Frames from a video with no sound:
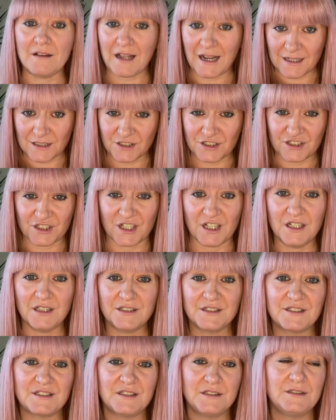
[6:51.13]

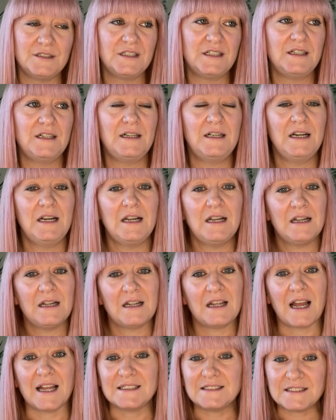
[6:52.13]
anxious,
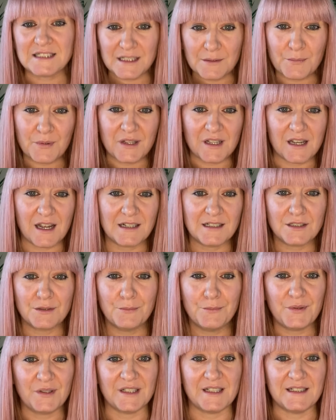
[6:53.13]
I deeply and
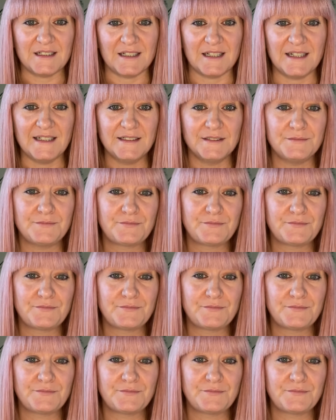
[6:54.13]
completely